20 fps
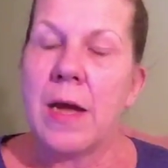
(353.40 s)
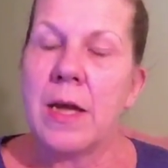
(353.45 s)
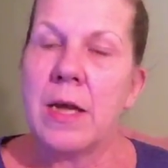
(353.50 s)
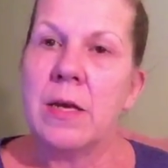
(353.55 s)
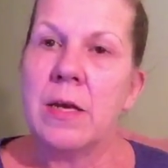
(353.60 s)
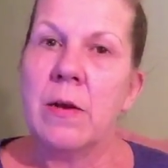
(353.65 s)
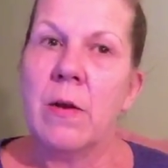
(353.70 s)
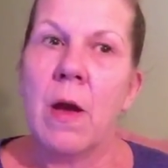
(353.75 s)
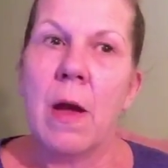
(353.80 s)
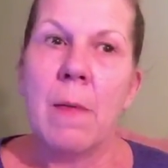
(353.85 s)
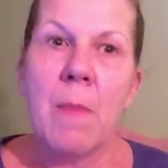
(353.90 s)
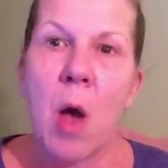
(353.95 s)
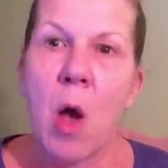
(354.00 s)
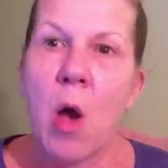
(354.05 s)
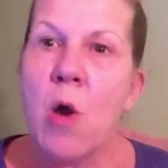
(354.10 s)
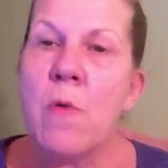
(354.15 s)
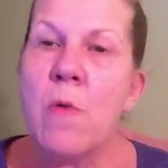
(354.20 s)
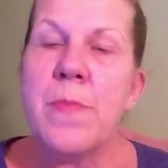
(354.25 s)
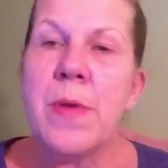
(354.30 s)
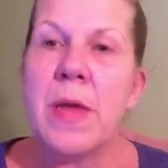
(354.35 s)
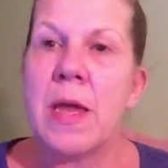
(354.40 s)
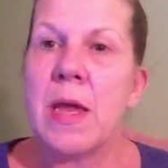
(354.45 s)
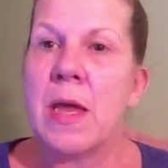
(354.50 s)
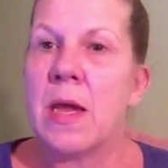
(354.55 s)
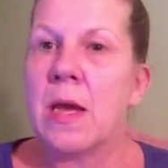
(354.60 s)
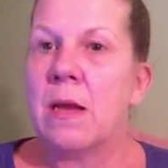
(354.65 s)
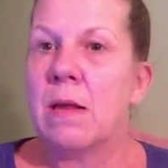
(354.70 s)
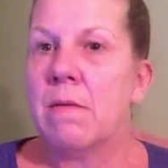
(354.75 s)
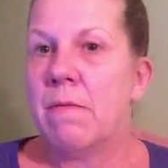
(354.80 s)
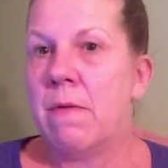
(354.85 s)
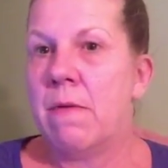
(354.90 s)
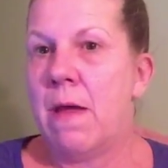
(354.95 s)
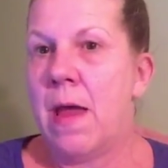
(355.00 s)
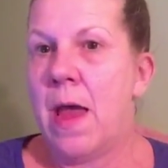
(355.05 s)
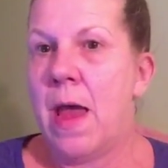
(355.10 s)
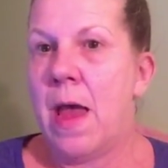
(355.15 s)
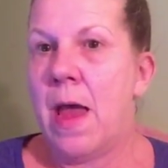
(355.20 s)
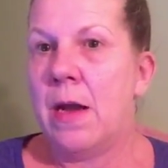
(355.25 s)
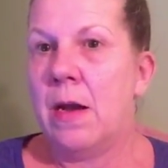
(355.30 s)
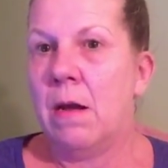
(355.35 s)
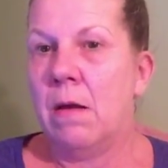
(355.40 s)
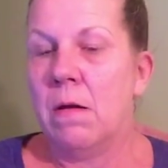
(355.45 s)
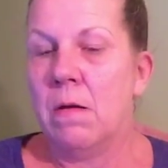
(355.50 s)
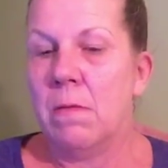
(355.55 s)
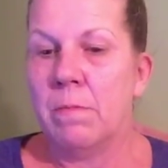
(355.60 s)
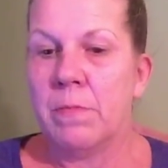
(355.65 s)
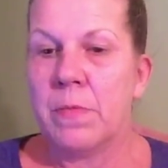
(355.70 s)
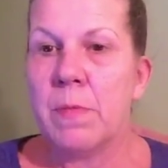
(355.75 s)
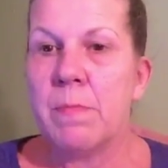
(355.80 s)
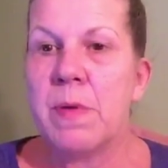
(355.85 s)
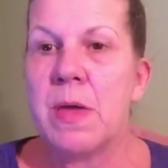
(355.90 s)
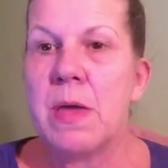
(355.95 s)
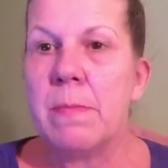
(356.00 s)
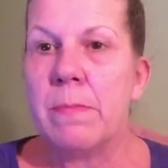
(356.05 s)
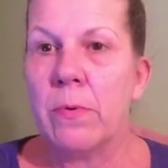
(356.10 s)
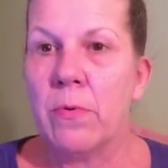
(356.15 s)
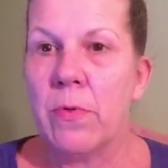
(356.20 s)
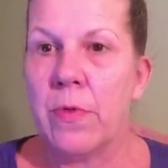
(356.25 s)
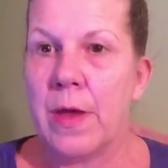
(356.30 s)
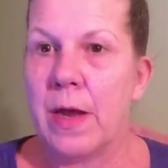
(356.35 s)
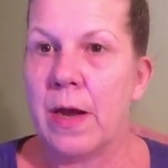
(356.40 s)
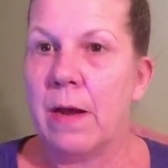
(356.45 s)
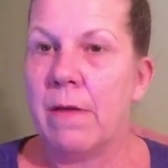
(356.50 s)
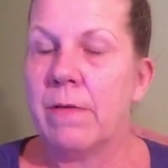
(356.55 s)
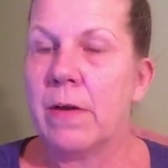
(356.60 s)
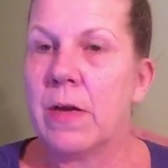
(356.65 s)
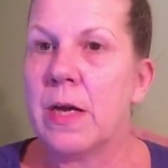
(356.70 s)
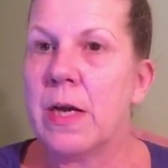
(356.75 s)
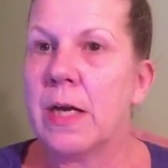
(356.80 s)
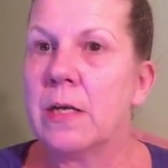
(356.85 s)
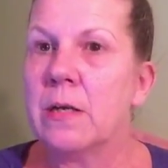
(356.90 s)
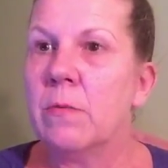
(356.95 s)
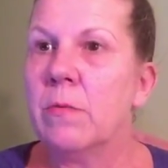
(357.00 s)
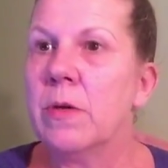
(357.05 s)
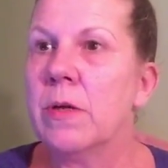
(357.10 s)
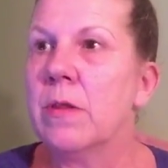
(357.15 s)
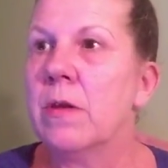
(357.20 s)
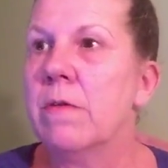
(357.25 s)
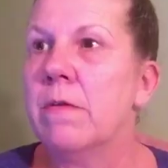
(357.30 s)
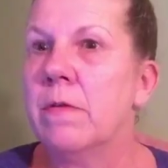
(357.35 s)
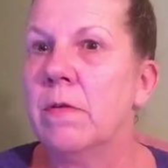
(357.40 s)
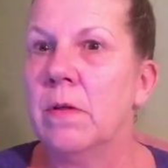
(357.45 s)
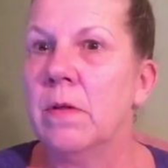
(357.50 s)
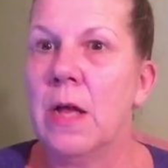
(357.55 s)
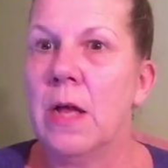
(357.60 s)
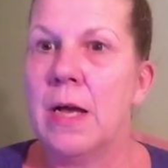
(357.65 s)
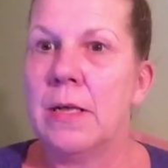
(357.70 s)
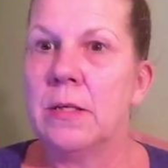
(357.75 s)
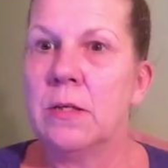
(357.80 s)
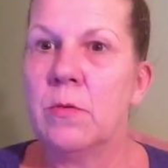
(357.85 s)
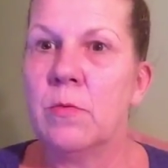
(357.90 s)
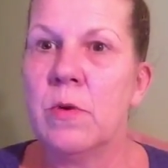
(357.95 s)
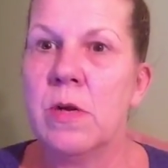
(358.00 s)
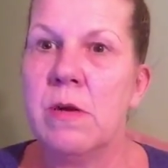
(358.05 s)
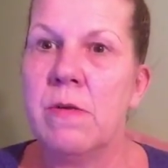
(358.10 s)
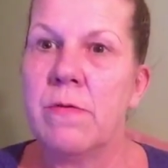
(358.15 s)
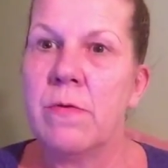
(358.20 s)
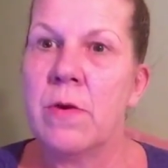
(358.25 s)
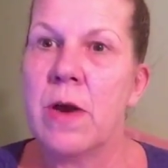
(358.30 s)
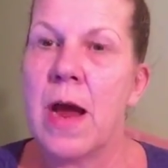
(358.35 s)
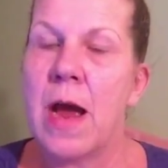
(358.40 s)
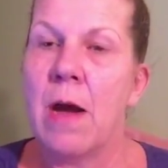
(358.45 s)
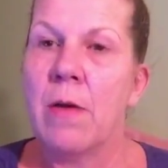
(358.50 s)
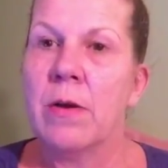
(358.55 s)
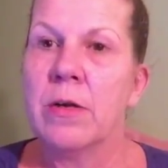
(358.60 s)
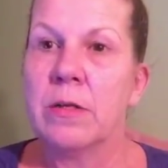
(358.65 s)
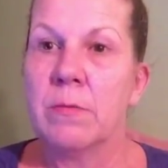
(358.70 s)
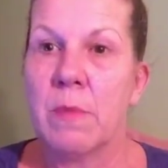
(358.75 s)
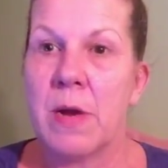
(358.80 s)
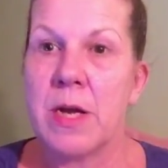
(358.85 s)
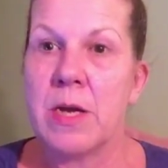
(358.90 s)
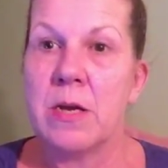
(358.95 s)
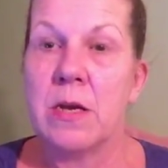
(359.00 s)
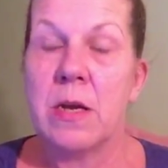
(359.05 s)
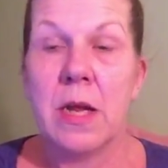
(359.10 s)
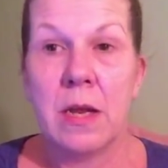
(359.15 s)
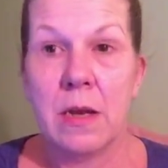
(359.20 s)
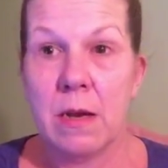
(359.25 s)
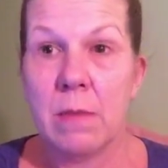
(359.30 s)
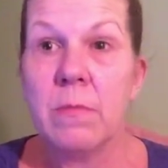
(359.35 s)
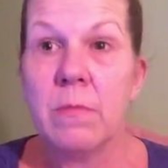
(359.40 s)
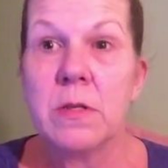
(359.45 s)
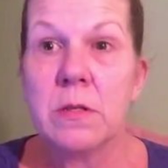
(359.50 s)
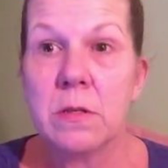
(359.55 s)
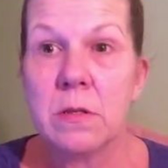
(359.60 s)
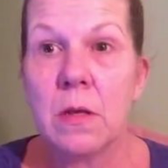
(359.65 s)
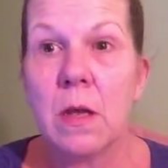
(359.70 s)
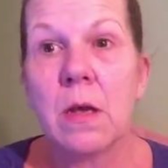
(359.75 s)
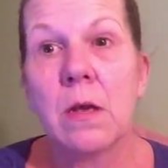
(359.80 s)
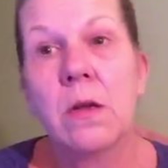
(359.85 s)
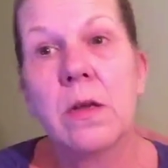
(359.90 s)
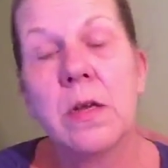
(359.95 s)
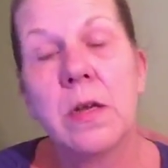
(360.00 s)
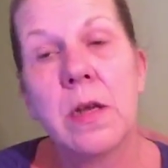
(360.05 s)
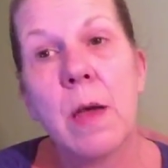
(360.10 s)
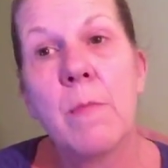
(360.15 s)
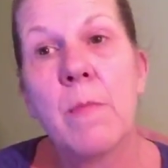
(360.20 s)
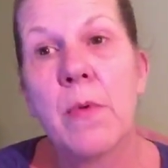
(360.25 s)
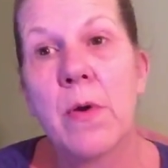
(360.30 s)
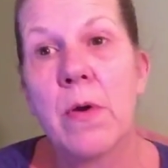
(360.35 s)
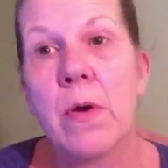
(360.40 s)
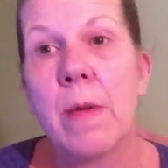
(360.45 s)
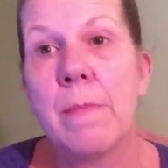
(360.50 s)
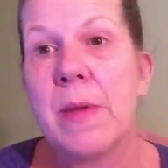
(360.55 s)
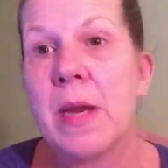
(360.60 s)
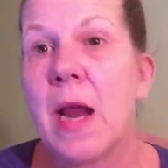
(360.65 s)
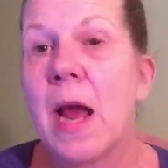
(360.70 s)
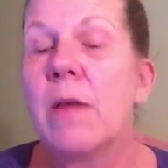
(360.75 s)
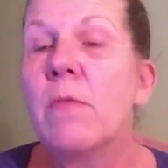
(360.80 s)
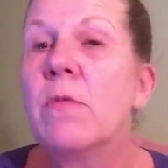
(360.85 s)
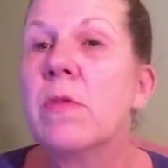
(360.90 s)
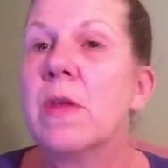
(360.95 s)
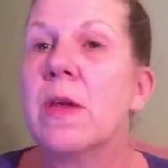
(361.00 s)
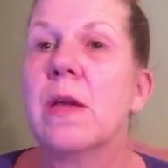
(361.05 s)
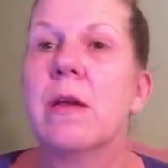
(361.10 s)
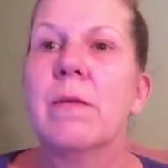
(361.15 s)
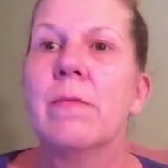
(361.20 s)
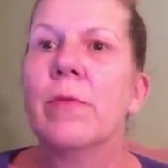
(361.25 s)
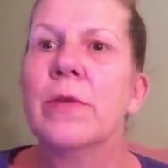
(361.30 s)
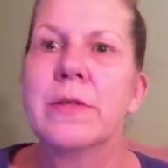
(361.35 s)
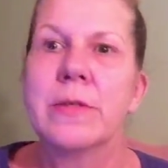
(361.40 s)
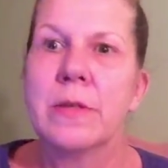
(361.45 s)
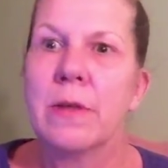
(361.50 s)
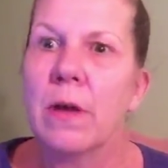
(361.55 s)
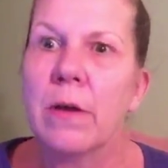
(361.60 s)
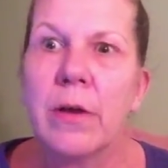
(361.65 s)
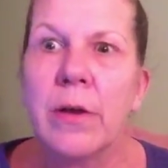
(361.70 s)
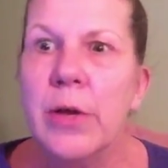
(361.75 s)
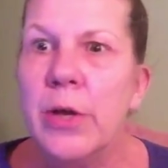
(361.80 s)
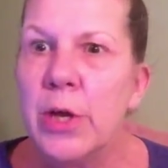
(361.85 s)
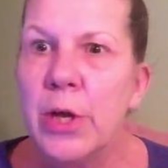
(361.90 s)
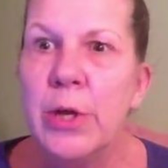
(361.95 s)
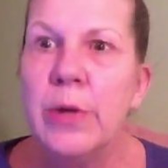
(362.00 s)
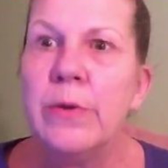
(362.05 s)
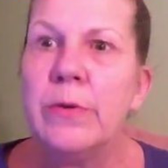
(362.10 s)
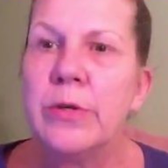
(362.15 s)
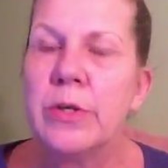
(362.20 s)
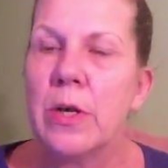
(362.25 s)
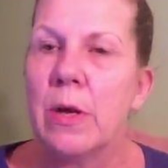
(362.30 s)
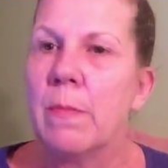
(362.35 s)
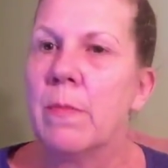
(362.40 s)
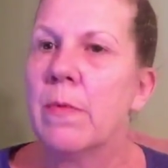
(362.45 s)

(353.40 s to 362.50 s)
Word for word: You know, I'm hoping that the people that I've connected with over the last 24 hours, and it was a good number. I mean, I don't think it wasn't a huge